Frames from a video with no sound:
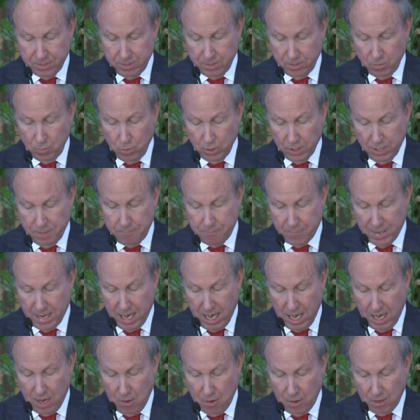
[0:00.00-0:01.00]
will
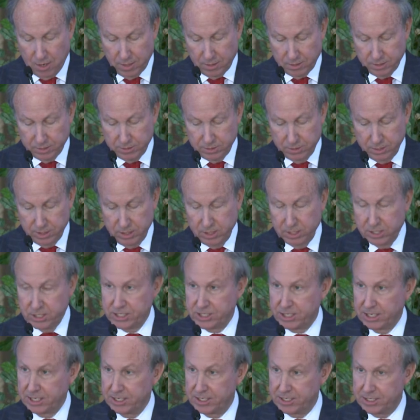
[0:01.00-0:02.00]
empower
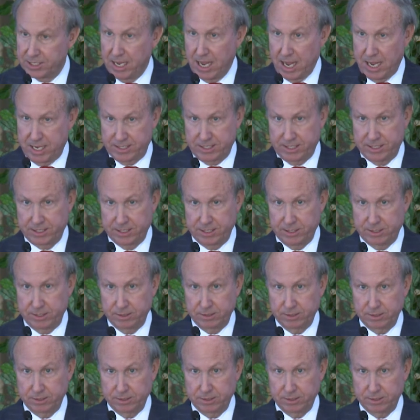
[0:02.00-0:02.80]
success